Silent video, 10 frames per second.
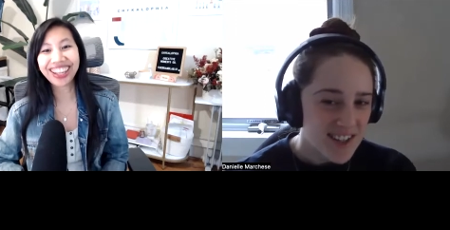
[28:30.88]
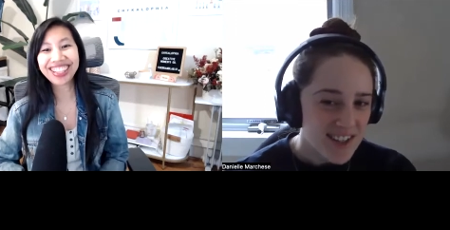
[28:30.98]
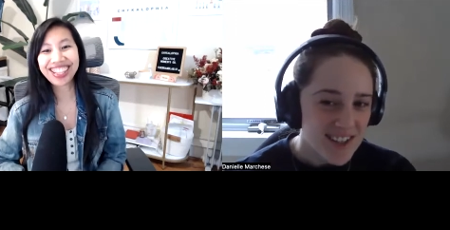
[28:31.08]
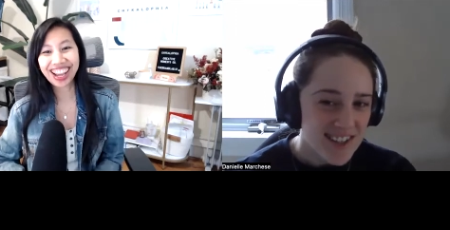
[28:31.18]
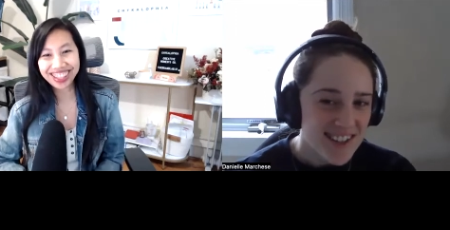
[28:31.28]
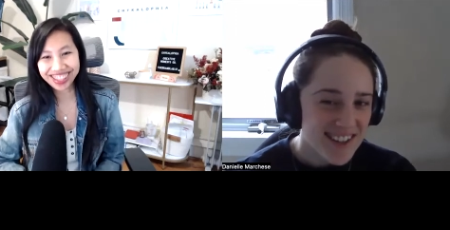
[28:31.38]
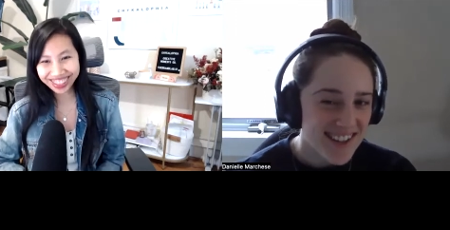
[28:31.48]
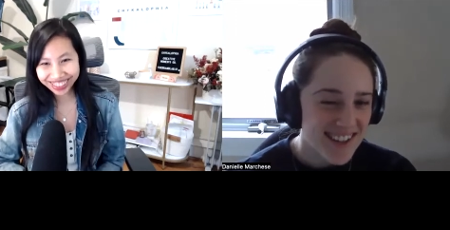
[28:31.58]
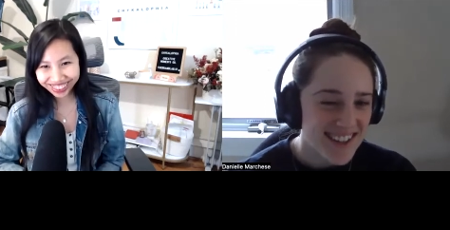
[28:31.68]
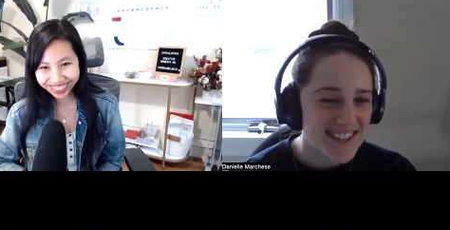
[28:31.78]
Speaker 1: yes.
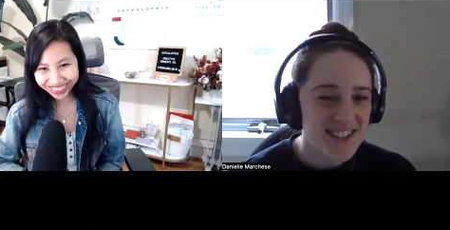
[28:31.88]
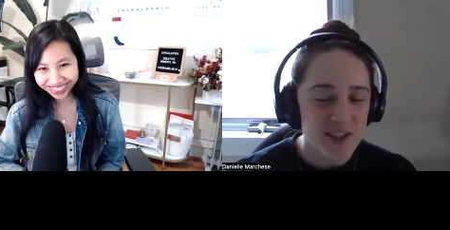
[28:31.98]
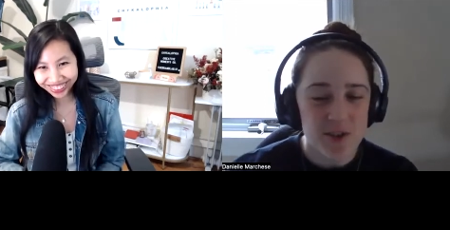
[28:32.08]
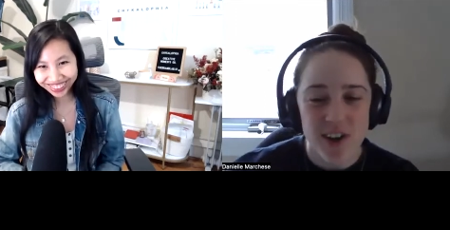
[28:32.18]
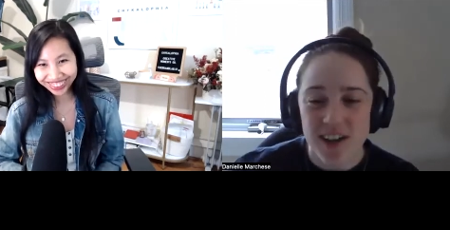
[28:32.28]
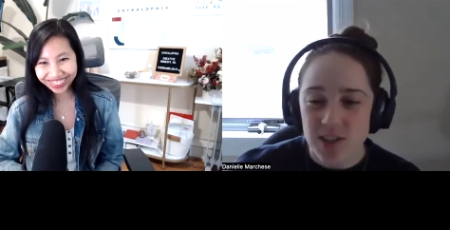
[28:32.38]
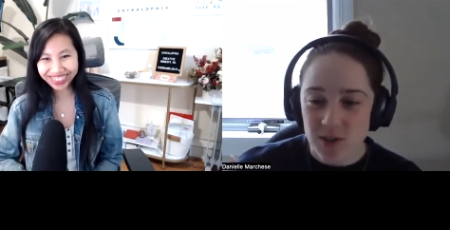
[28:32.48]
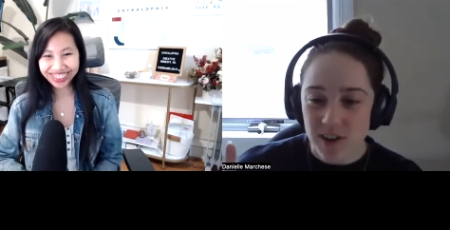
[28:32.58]
So you guys, do